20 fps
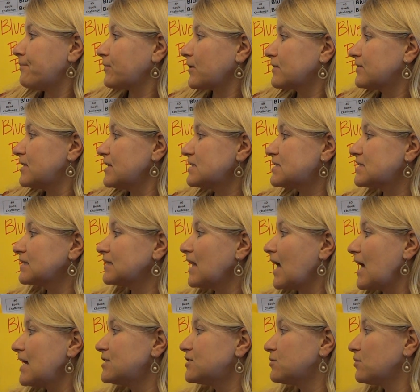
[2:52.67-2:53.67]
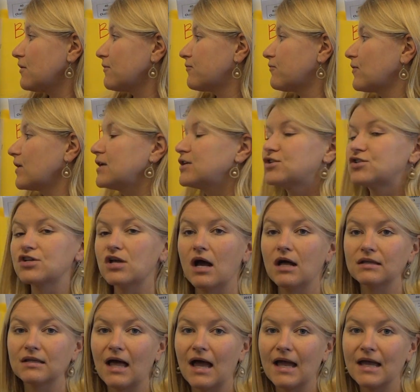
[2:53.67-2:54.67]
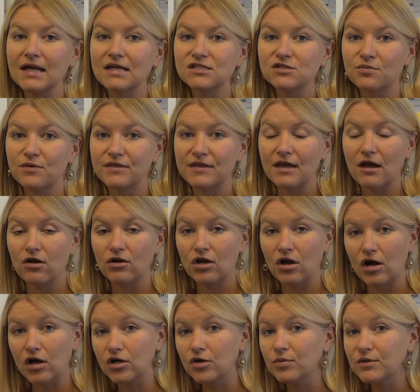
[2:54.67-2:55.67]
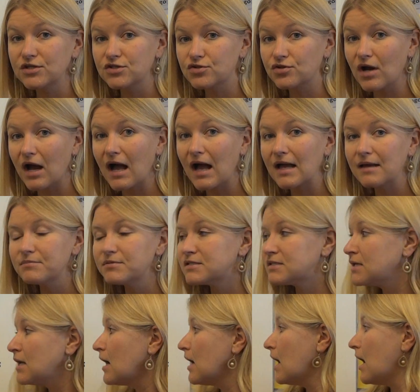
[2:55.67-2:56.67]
This led to a French alliance with the Algonquin tribes